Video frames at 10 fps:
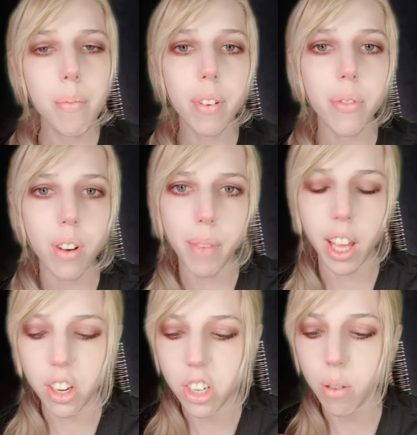before
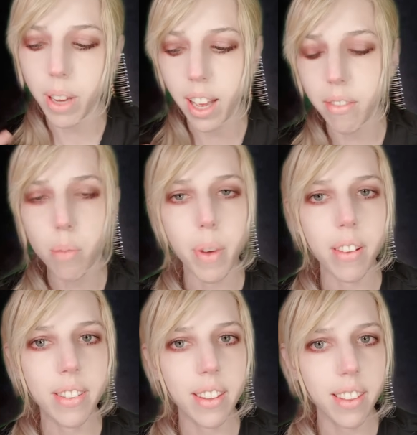making sure we have
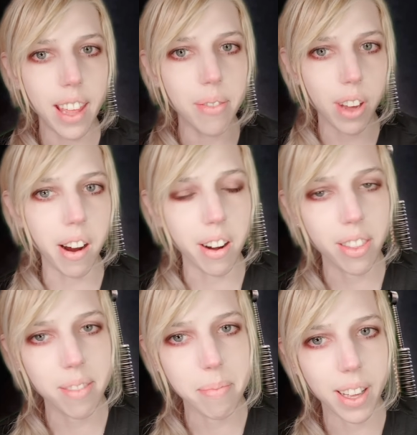robust
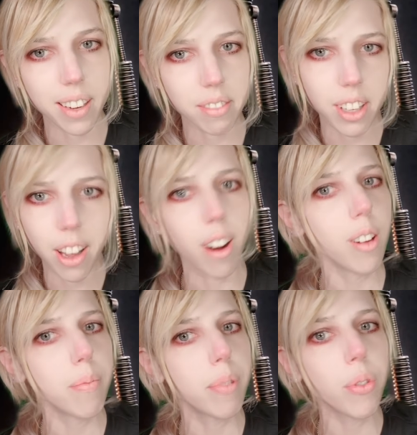safeguards, but
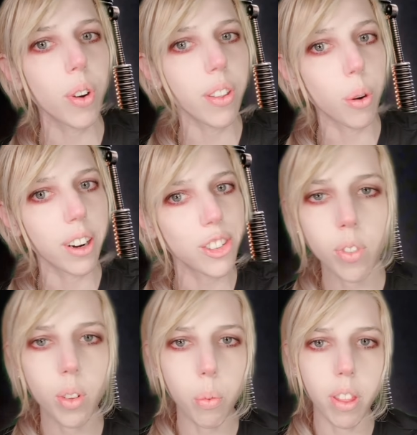cart before the horse.
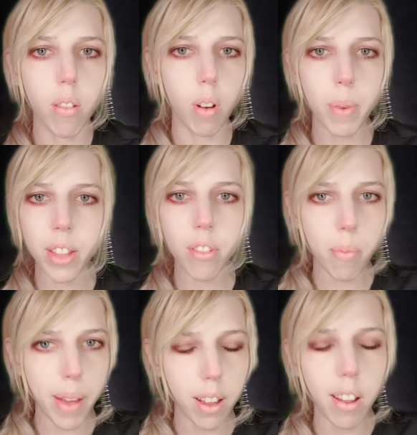When the robots
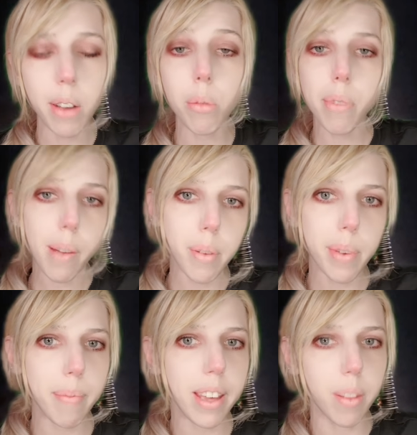rebel, I will
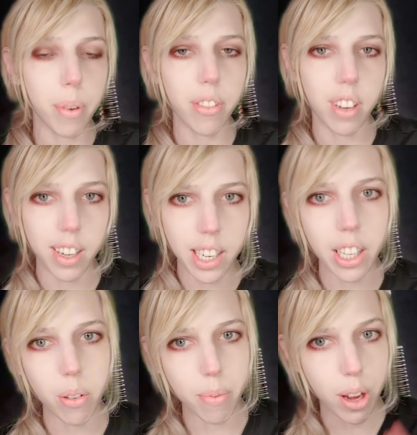probably be the person to tell
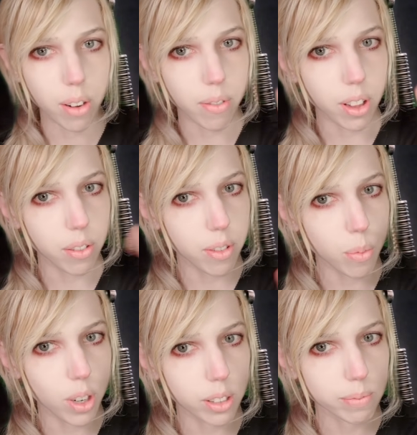you about it. Follow for
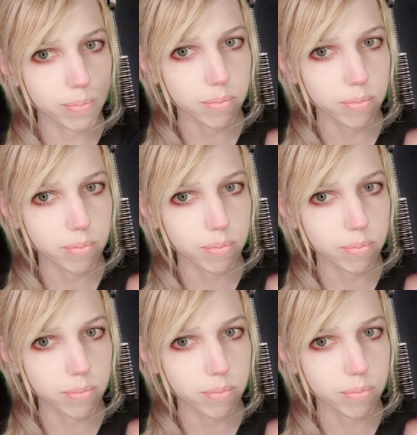more.